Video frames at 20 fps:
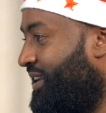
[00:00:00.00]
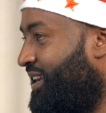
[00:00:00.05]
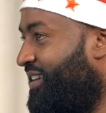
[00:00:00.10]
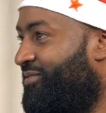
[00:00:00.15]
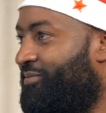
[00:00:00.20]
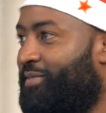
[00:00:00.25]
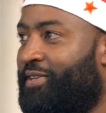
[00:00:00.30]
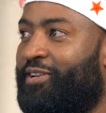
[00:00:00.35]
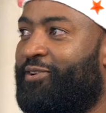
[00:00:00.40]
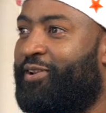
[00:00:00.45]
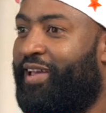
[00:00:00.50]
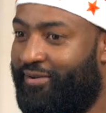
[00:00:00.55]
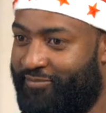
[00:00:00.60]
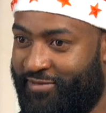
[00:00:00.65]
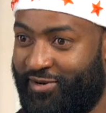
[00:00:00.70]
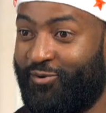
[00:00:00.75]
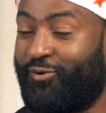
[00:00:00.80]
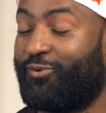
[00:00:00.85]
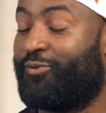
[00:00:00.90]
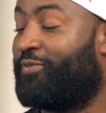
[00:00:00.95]
I've been, I'm
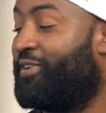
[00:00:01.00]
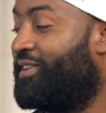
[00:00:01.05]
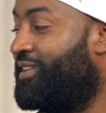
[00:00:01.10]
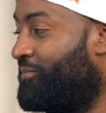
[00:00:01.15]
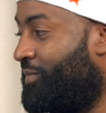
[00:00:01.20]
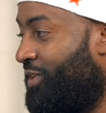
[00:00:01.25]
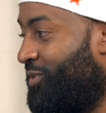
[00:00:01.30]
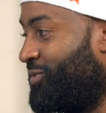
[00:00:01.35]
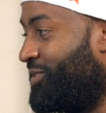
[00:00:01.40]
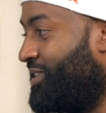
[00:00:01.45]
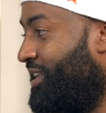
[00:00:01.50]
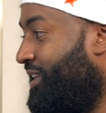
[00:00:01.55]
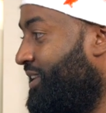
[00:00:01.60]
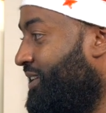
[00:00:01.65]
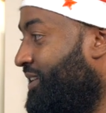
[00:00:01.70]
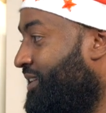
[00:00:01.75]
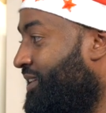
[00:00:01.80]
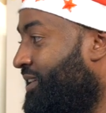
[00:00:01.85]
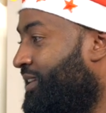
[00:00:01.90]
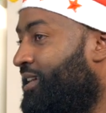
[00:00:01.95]
an orphan personally,